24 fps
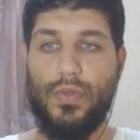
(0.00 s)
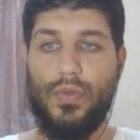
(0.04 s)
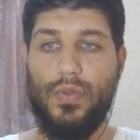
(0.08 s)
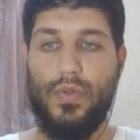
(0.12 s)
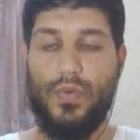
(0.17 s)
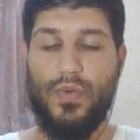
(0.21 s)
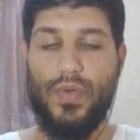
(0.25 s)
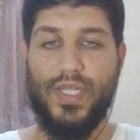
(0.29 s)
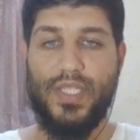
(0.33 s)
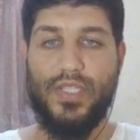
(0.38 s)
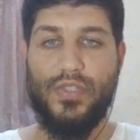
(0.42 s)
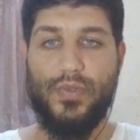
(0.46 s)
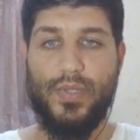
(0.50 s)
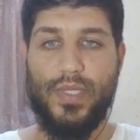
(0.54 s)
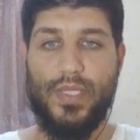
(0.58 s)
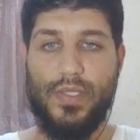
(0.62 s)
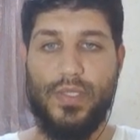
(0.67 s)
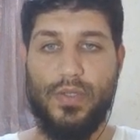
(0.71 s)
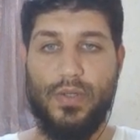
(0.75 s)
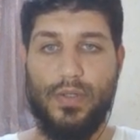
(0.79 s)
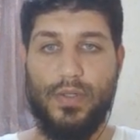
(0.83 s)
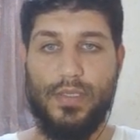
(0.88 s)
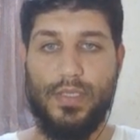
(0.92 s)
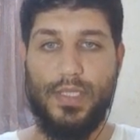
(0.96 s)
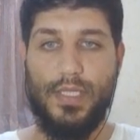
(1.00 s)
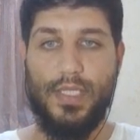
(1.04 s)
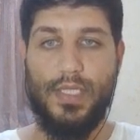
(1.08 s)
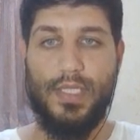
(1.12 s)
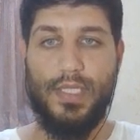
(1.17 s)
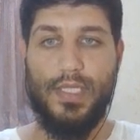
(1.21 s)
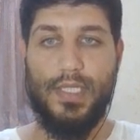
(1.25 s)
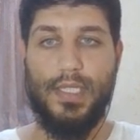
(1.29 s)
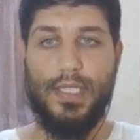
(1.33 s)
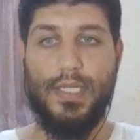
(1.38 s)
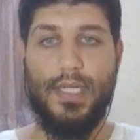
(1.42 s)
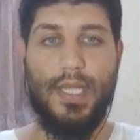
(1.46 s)
to the rich result
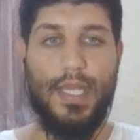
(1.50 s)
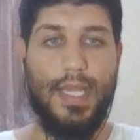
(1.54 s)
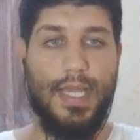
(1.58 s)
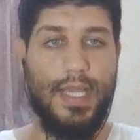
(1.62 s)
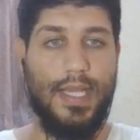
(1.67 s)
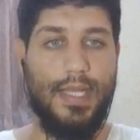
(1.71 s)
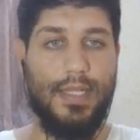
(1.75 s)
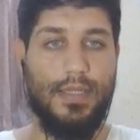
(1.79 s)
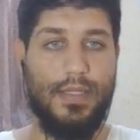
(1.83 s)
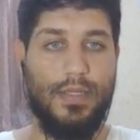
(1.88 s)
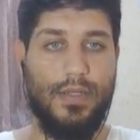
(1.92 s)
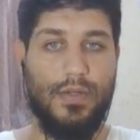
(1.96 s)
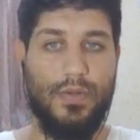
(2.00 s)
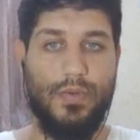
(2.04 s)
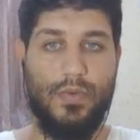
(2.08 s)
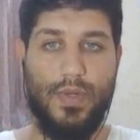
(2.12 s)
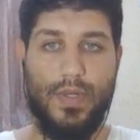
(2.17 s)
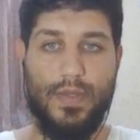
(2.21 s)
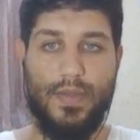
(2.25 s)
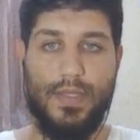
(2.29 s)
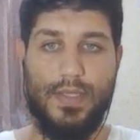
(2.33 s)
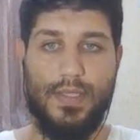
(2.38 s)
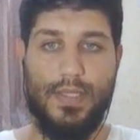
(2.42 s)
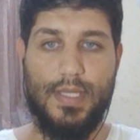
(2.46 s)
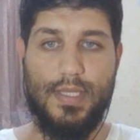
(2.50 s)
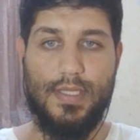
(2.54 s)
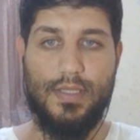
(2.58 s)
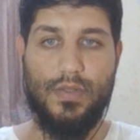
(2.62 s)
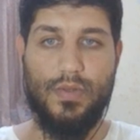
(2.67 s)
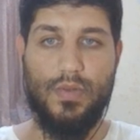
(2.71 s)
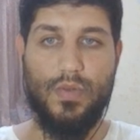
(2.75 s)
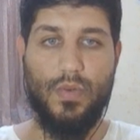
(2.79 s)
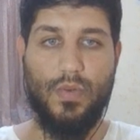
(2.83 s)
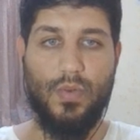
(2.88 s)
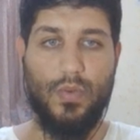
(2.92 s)
here and run the test